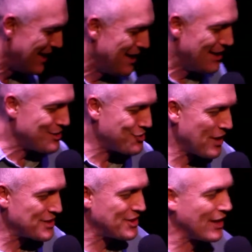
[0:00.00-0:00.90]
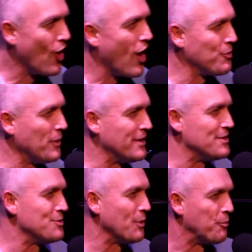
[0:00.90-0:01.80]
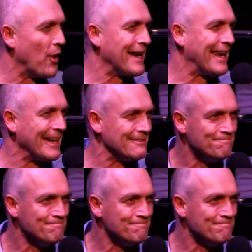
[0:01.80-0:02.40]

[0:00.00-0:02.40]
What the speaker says: Let's trust that God would break in.